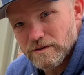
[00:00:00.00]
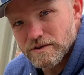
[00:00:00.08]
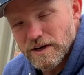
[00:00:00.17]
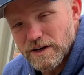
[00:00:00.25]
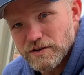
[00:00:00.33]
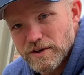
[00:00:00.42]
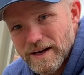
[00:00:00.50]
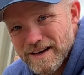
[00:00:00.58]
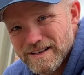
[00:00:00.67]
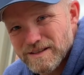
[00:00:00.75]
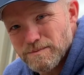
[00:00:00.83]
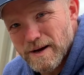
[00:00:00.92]
tongue jack
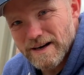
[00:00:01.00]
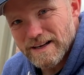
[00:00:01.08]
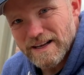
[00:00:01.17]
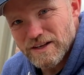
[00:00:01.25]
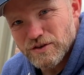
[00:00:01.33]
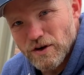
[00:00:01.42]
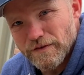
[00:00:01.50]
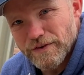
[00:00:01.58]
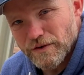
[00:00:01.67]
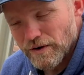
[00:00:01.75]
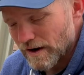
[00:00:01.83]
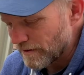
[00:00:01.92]
is about 1 inch off the
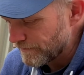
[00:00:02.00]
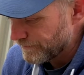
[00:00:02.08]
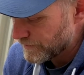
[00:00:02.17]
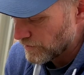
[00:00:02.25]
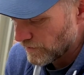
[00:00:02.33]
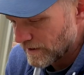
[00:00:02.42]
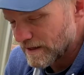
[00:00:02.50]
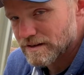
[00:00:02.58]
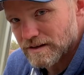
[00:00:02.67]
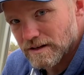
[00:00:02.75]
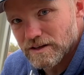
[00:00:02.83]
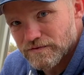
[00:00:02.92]
ground, so in case
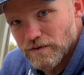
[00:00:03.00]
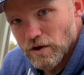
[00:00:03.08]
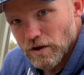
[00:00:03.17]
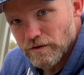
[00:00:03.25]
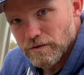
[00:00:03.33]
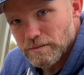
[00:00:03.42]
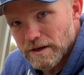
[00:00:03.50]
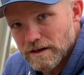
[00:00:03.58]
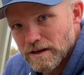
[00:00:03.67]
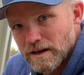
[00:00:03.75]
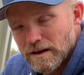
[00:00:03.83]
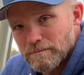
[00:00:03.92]
it does fall over. But
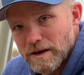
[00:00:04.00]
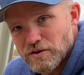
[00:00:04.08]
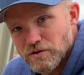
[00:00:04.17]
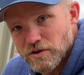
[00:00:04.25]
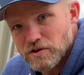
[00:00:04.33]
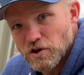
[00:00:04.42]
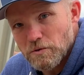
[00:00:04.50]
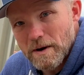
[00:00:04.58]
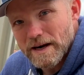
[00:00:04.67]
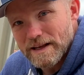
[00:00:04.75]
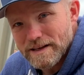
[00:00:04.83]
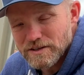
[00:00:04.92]
make sure there's
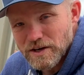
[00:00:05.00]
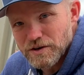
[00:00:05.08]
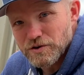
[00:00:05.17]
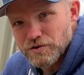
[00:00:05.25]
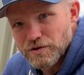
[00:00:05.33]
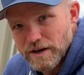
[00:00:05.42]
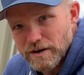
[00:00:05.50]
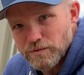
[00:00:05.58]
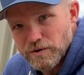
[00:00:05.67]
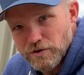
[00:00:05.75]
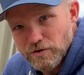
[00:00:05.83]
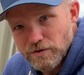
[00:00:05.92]
nobody inside your trailer
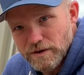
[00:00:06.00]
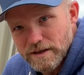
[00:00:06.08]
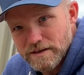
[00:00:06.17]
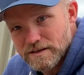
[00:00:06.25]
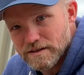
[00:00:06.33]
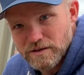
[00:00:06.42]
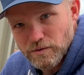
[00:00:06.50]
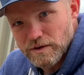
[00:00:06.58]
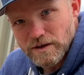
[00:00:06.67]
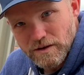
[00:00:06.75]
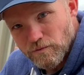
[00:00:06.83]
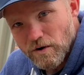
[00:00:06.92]
when you're doing this so it
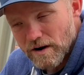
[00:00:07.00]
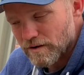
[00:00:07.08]
doesn't rock